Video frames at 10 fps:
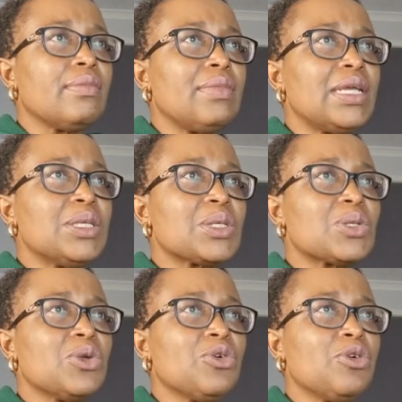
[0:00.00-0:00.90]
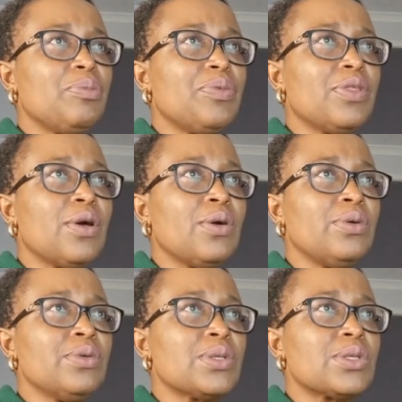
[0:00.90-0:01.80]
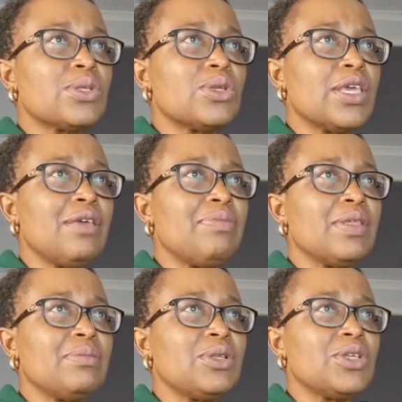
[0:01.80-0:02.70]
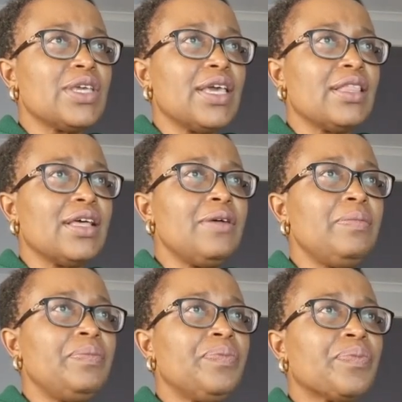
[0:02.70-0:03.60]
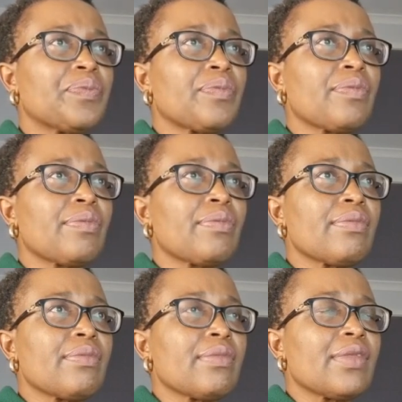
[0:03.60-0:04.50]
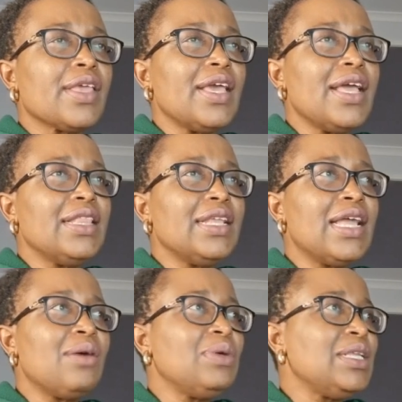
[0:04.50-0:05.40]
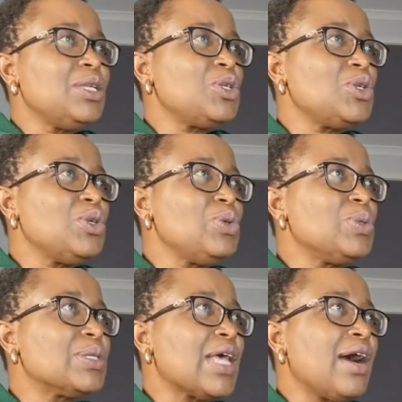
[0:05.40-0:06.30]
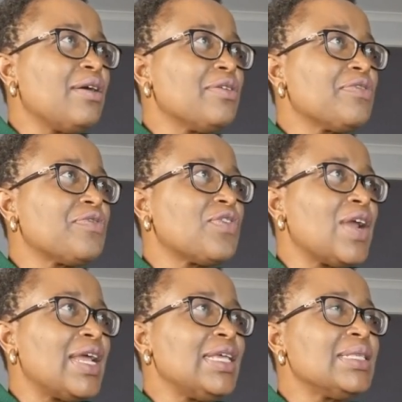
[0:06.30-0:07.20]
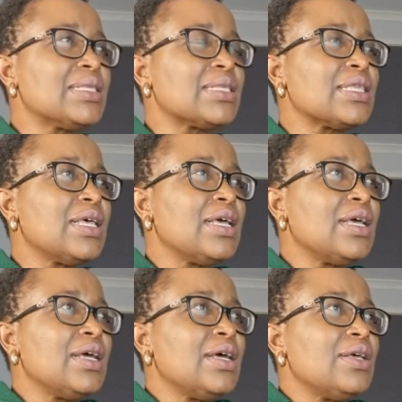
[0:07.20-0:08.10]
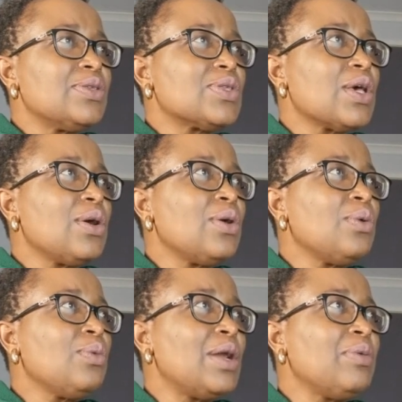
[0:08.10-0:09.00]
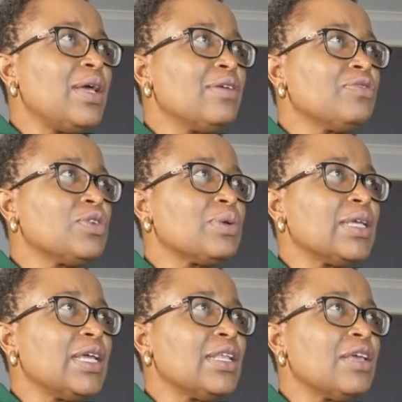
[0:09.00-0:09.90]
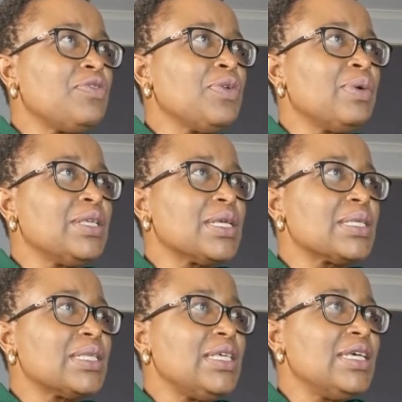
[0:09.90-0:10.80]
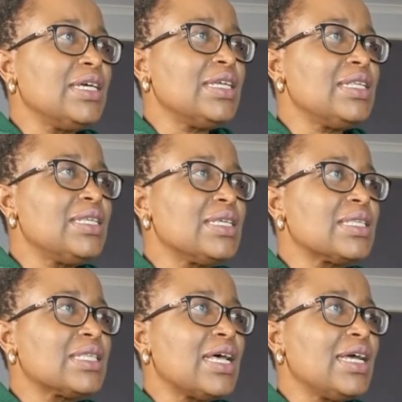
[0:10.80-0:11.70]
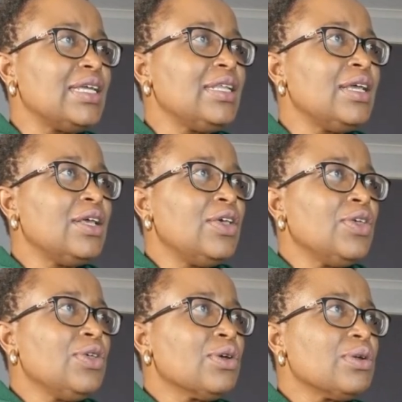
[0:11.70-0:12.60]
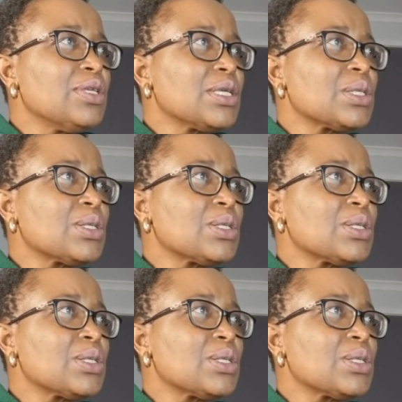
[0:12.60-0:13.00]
Might just group those to keep them together. And then now we need to use our phrase. So one way of doing it, if you were just here in design, you could